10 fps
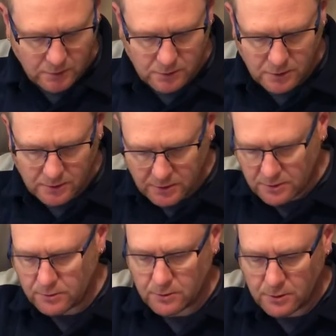a hook on
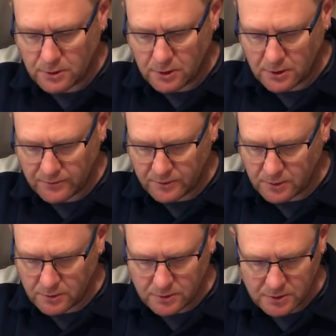this or not, I've
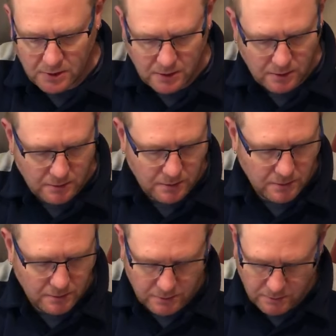used it,
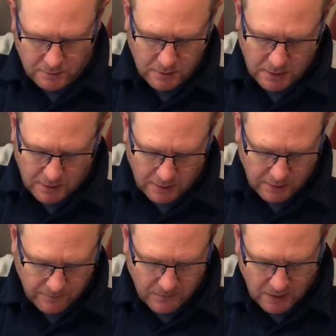doesn't look like it.